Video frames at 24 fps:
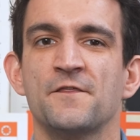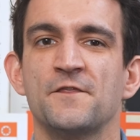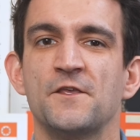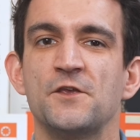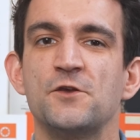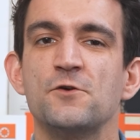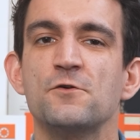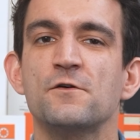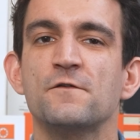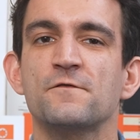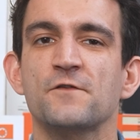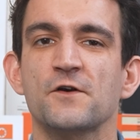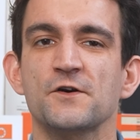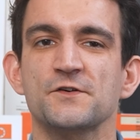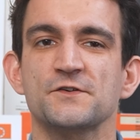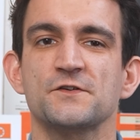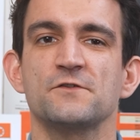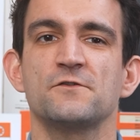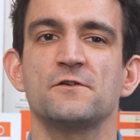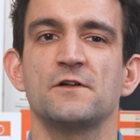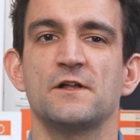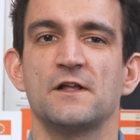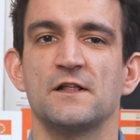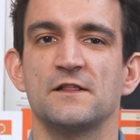The
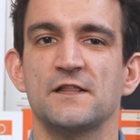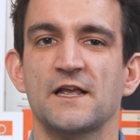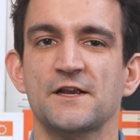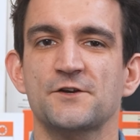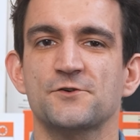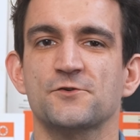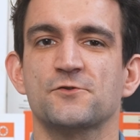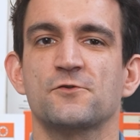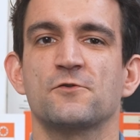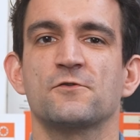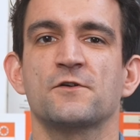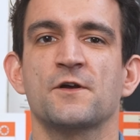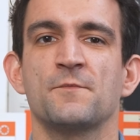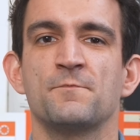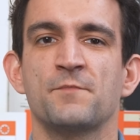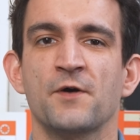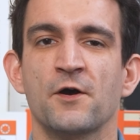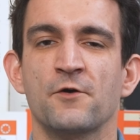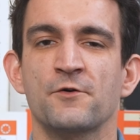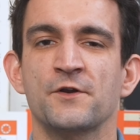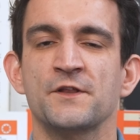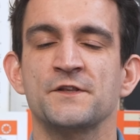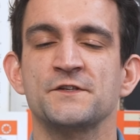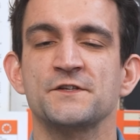universal electrical
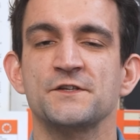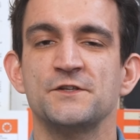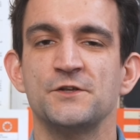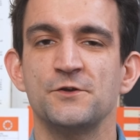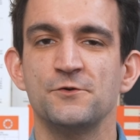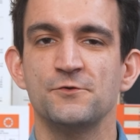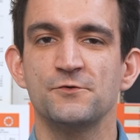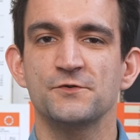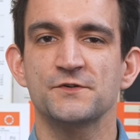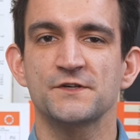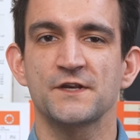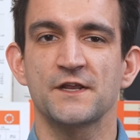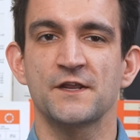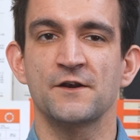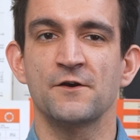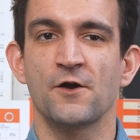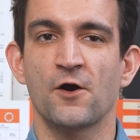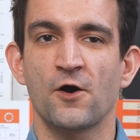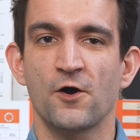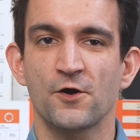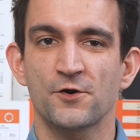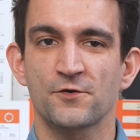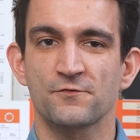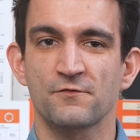components used in
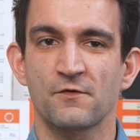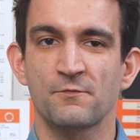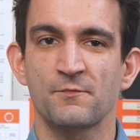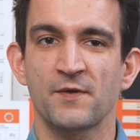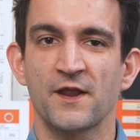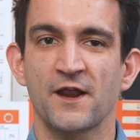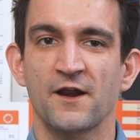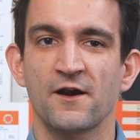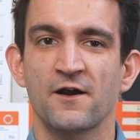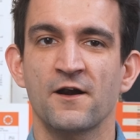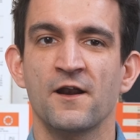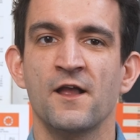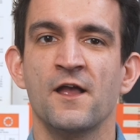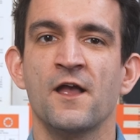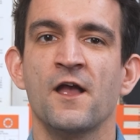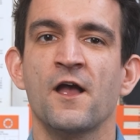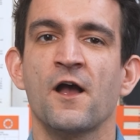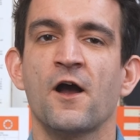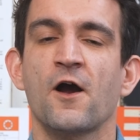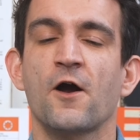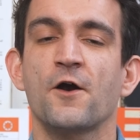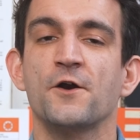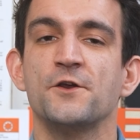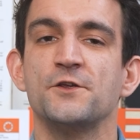auto repair
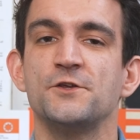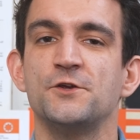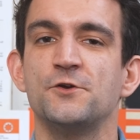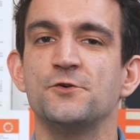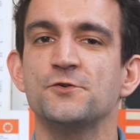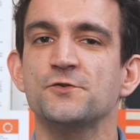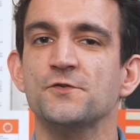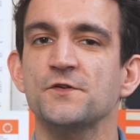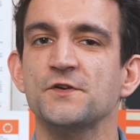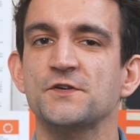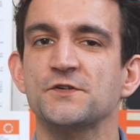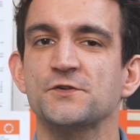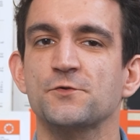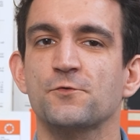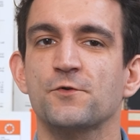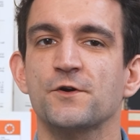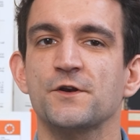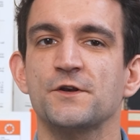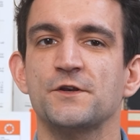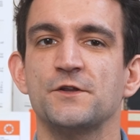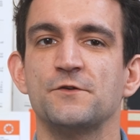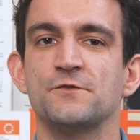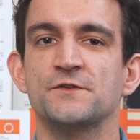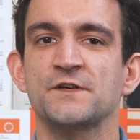are usually
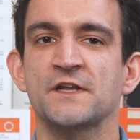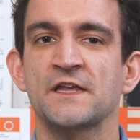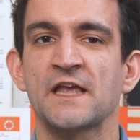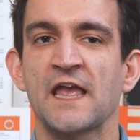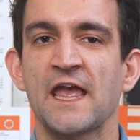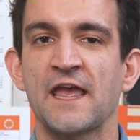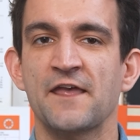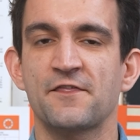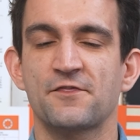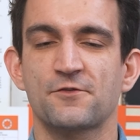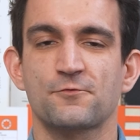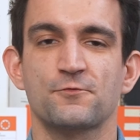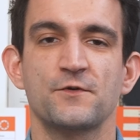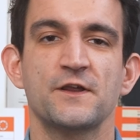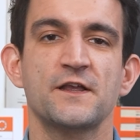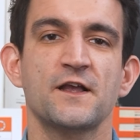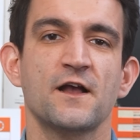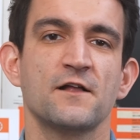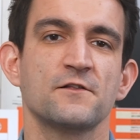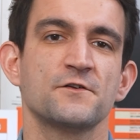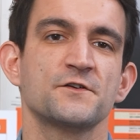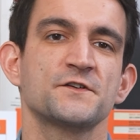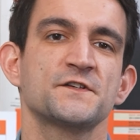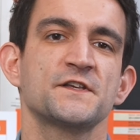sorted using a
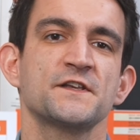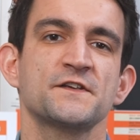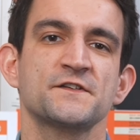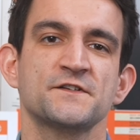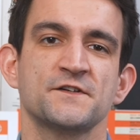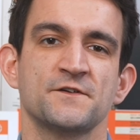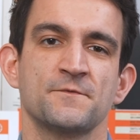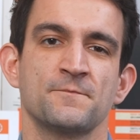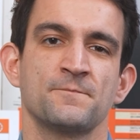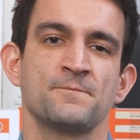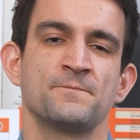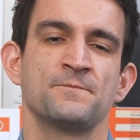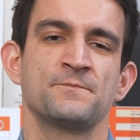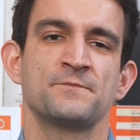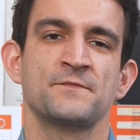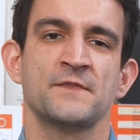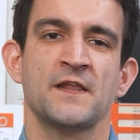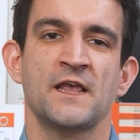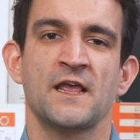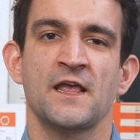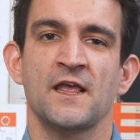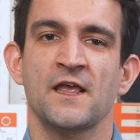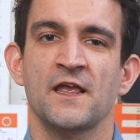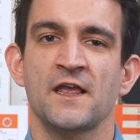3-color system.
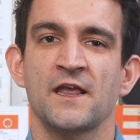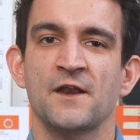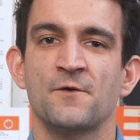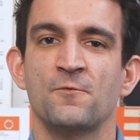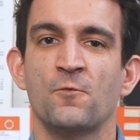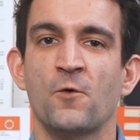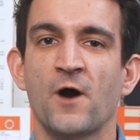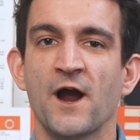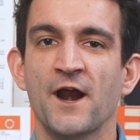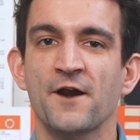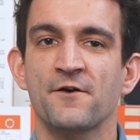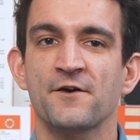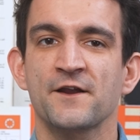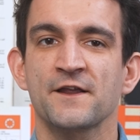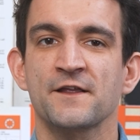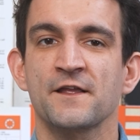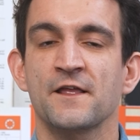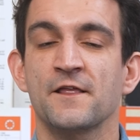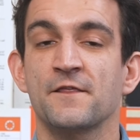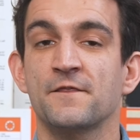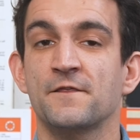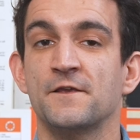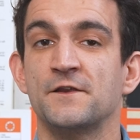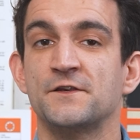In wiring,
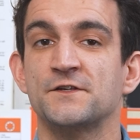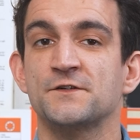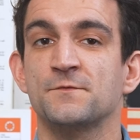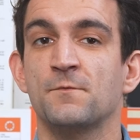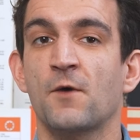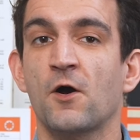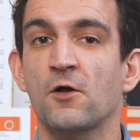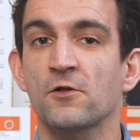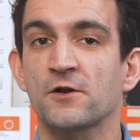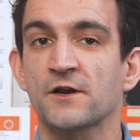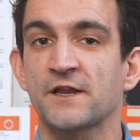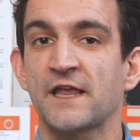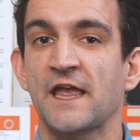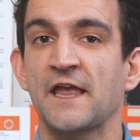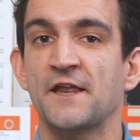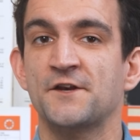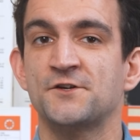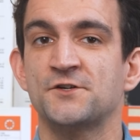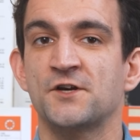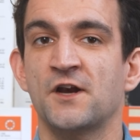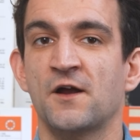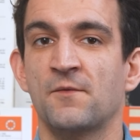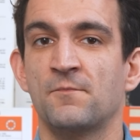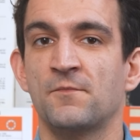the smaller
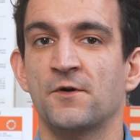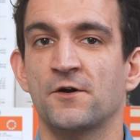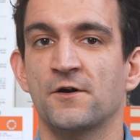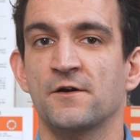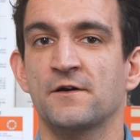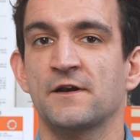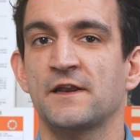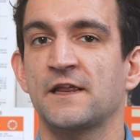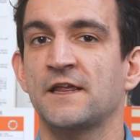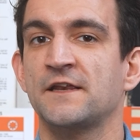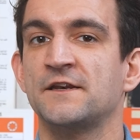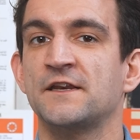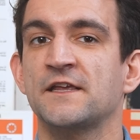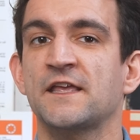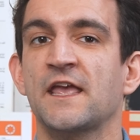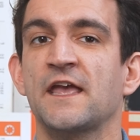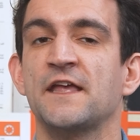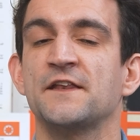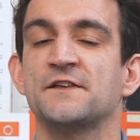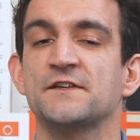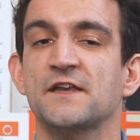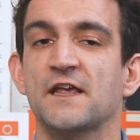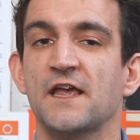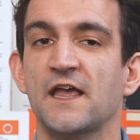gauge number
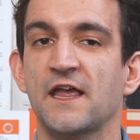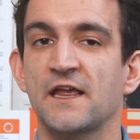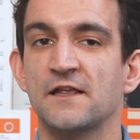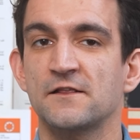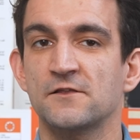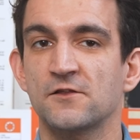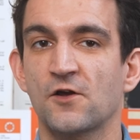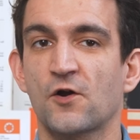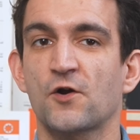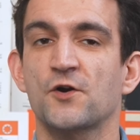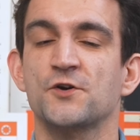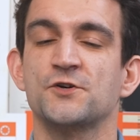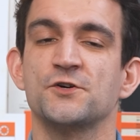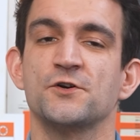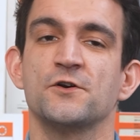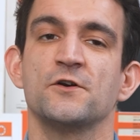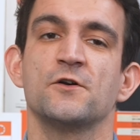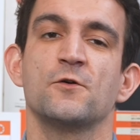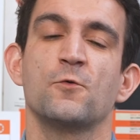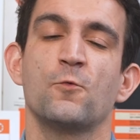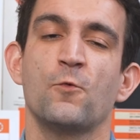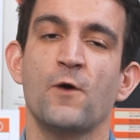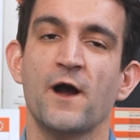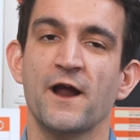indicates a larger
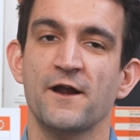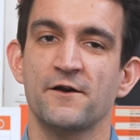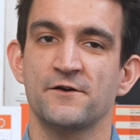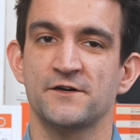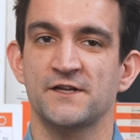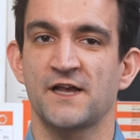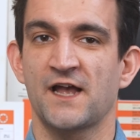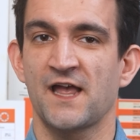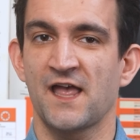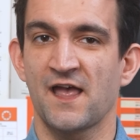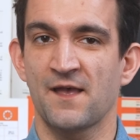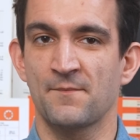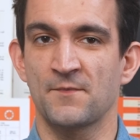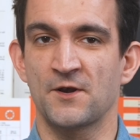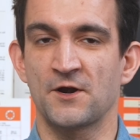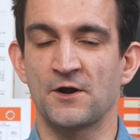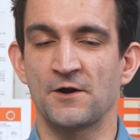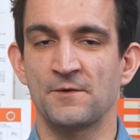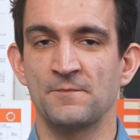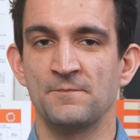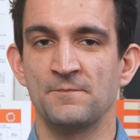wire diameter.